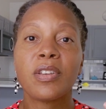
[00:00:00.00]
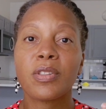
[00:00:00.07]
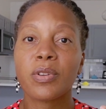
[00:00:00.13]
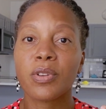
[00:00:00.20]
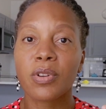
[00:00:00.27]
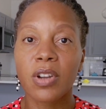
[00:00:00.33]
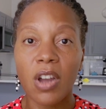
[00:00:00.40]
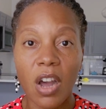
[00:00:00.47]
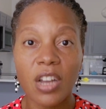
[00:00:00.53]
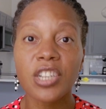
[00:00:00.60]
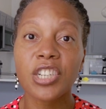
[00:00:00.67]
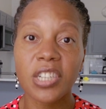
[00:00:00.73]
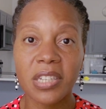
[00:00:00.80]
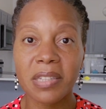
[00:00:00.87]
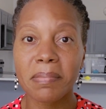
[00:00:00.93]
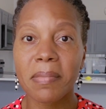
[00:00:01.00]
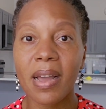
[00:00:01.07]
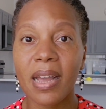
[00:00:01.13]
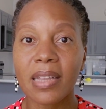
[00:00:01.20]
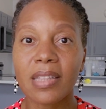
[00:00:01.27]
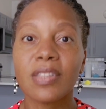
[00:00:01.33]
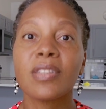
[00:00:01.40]
conscious
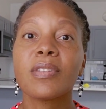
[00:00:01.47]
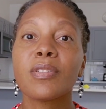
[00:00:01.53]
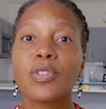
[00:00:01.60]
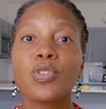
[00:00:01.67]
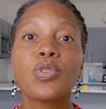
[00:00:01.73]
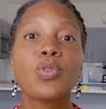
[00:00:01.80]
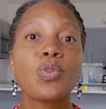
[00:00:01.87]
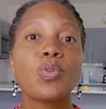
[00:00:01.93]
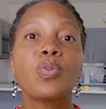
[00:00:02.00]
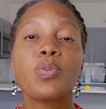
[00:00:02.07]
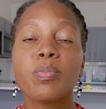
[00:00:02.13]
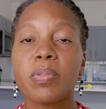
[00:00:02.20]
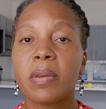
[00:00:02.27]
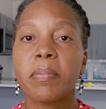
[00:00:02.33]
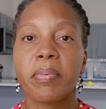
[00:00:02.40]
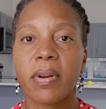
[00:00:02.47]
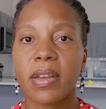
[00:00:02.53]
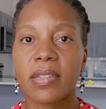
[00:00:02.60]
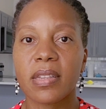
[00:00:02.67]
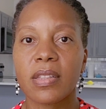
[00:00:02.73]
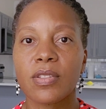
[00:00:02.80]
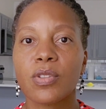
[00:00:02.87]
mind to be
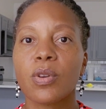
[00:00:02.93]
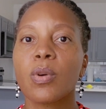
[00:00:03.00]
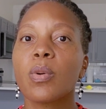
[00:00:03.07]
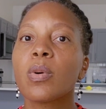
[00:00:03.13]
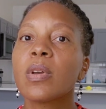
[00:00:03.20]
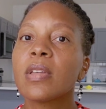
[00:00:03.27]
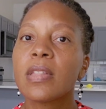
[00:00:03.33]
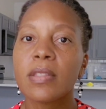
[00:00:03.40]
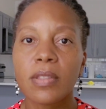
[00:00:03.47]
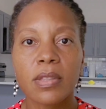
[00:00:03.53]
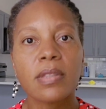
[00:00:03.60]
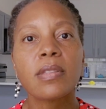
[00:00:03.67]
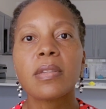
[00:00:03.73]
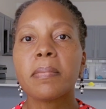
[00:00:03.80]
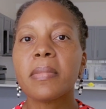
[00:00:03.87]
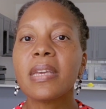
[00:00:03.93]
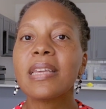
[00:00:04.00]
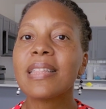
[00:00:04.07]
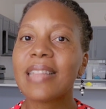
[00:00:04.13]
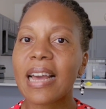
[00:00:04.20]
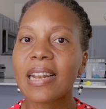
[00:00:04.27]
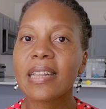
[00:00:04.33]
present. So to me,
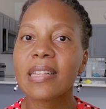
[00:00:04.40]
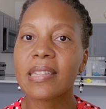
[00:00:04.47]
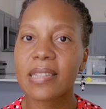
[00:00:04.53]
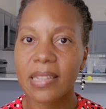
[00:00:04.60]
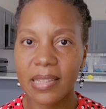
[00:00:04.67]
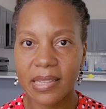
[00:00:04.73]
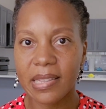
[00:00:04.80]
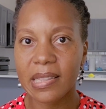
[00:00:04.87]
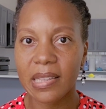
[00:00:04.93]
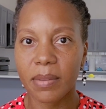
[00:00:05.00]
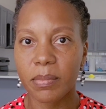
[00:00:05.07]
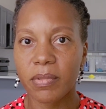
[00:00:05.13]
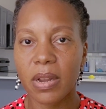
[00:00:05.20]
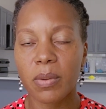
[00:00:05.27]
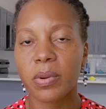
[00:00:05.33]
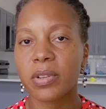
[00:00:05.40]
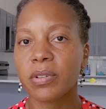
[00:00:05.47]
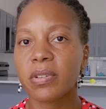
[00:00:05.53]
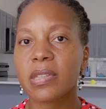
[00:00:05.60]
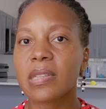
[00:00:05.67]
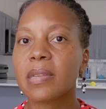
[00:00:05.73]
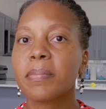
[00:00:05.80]
that is sleep, right? When
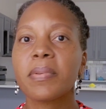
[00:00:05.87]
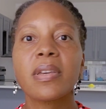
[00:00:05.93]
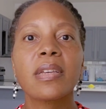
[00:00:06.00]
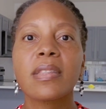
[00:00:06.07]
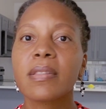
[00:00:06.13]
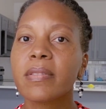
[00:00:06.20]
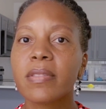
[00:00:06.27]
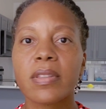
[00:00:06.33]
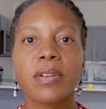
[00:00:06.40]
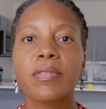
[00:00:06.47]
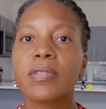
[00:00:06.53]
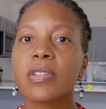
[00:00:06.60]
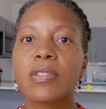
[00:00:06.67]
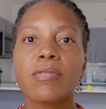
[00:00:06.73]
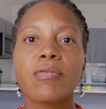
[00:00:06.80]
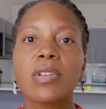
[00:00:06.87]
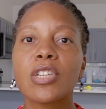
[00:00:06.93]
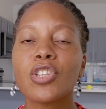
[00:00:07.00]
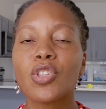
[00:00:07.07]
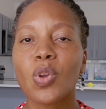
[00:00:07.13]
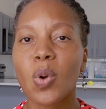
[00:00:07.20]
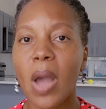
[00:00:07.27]
you're sleeping, there is
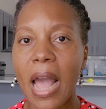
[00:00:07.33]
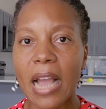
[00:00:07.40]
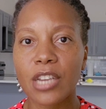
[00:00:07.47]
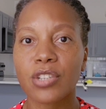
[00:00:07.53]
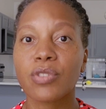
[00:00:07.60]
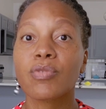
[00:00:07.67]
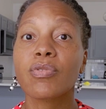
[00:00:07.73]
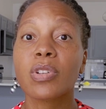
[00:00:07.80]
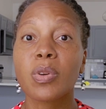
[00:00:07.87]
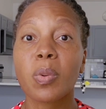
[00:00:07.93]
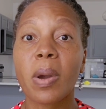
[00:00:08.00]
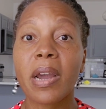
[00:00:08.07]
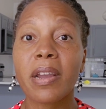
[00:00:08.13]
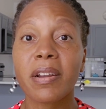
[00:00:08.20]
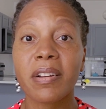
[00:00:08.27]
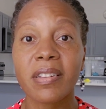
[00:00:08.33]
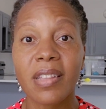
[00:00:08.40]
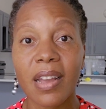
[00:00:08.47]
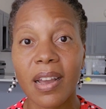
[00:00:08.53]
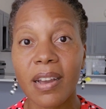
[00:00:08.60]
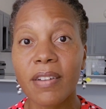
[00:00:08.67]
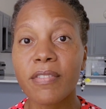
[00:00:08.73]
really no action
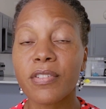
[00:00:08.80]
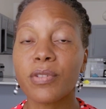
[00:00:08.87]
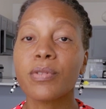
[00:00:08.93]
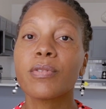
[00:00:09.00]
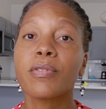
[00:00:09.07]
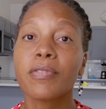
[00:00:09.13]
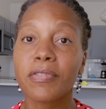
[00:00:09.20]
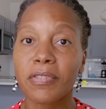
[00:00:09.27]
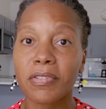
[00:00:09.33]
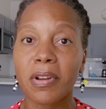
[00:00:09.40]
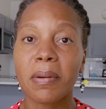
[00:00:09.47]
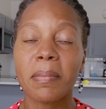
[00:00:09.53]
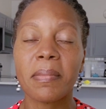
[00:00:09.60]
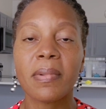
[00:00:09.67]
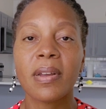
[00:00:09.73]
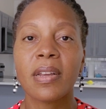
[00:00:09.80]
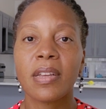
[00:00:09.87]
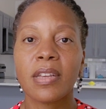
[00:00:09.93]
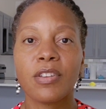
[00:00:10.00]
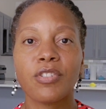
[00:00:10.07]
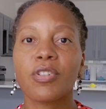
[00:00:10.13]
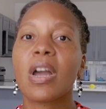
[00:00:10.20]
required of you.
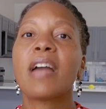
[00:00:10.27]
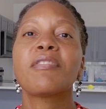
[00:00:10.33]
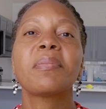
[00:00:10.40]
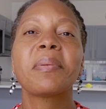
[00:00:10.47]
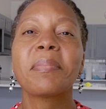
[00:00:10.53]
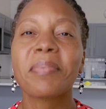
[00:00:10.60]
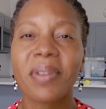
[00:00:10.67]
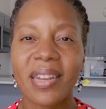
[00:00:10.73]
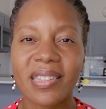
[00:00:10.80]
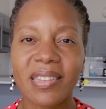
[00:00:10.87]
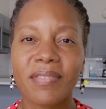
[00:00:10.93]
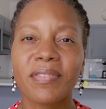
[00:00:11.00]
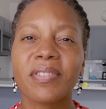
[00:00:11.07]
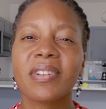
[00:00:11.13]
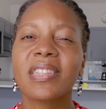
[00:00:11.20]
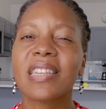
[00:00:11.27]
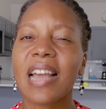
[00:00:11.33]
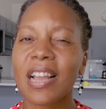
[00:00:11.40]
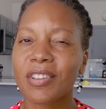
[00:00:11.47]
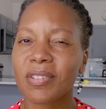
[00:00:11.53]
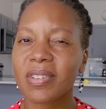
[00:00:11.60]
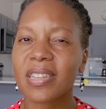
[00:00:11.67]
You don't have to be present for it to
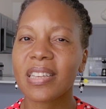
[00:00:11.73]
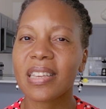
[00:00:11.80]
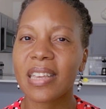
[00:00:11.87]
actually